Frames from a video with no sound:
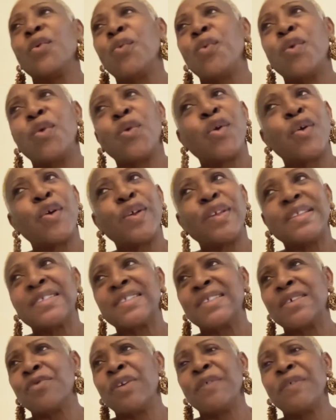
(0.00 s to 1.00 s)
Wars,
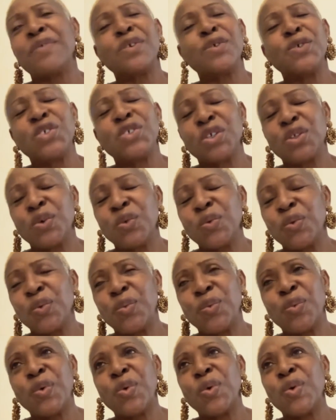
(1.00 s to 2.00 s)
the Revolutionary
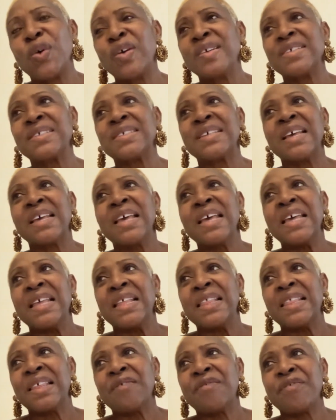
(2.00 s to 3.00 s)
Wars.
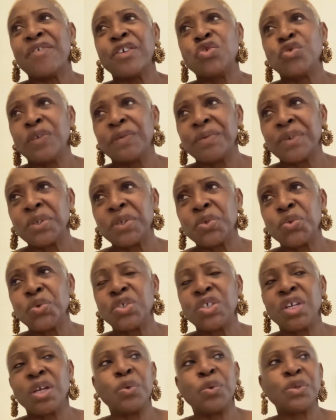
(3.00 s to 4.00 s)
The French
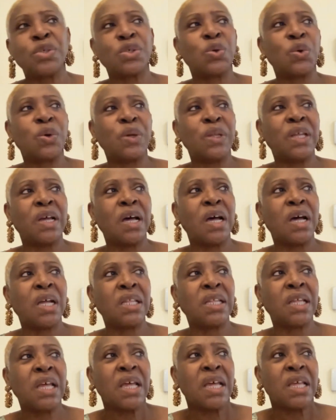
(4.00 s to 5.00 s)
Revolution was going
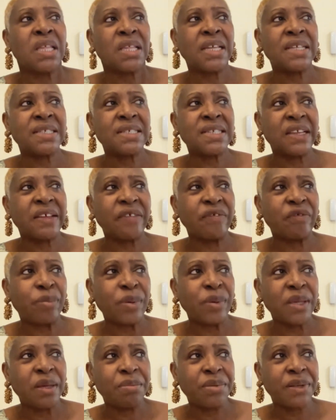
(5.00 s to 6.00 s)
on. The enslaved
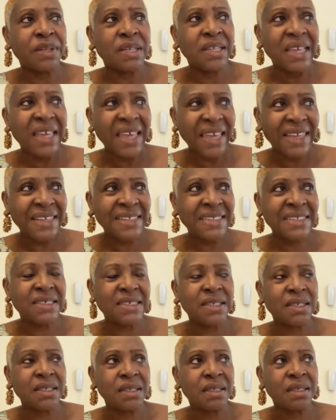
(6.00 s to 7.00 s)
people in
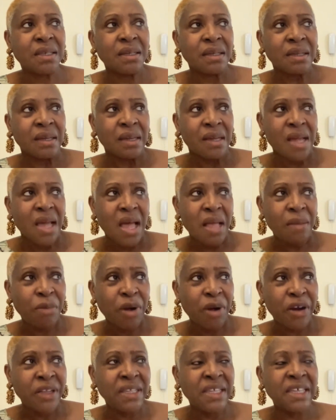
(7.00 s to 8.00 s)
Haiti and
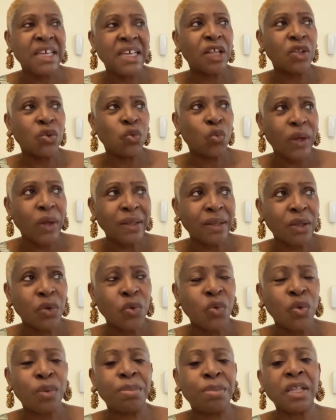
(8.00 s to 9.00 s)
Martinique and
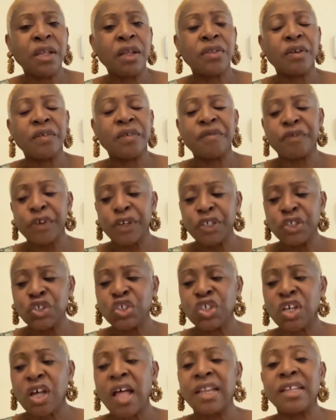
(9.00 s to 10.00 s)
Guadeloupe and other
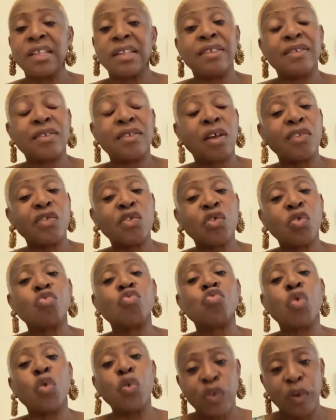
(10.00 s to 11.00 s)
French colonies also
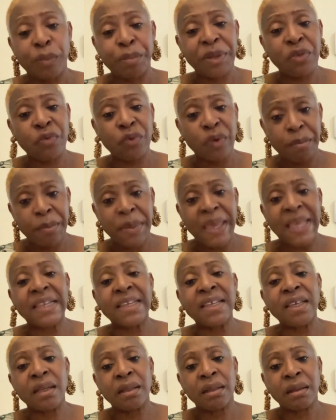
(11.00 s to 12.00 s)
rose up in
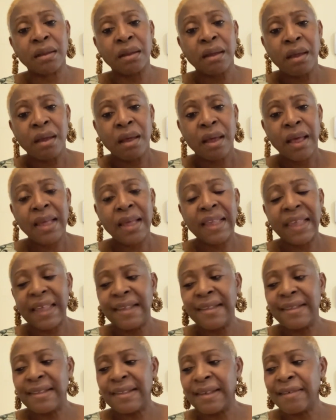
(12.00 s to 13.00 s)
rebellion
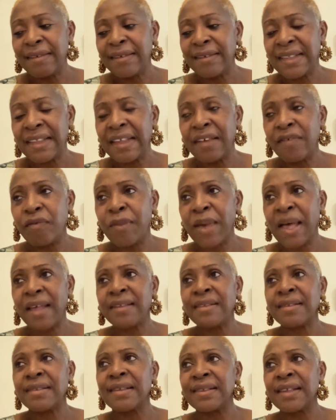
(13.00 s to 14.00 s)
against their slave
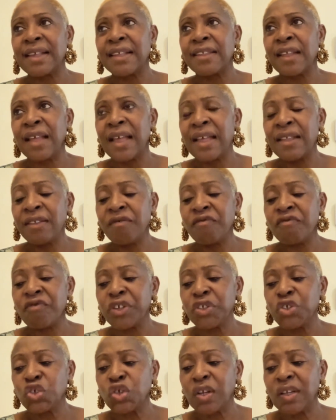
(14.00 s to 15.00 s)
masters and the
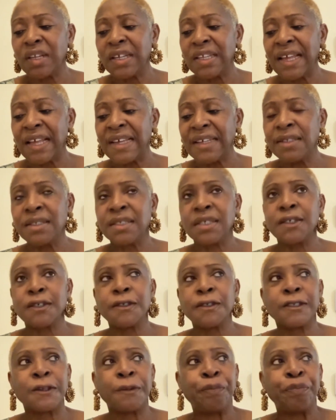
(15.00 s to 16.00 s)
French
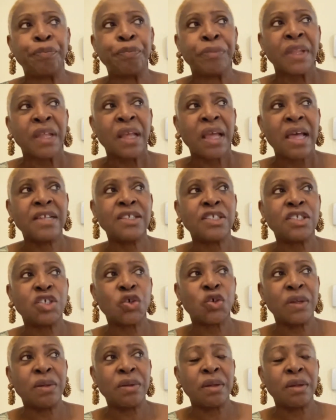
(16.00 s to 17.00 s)
colonizers. And
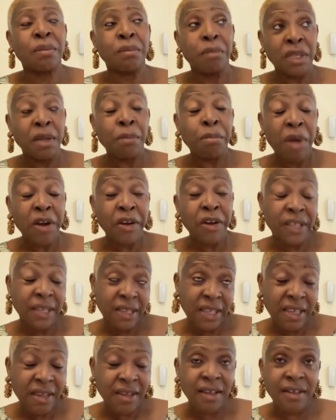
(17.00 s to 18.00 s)
so in the
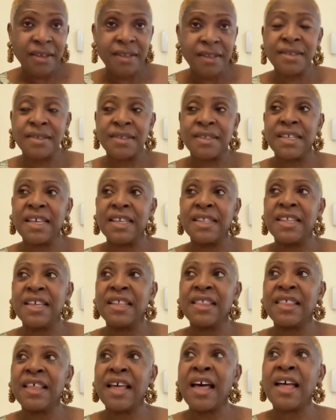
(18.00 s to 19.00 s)
Martinicans, they
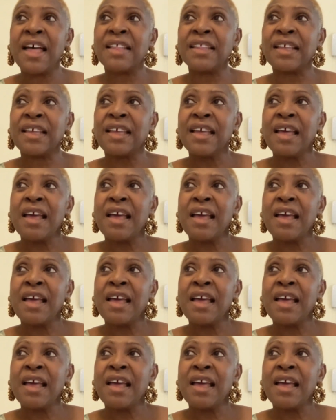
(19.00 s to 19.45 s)
did that.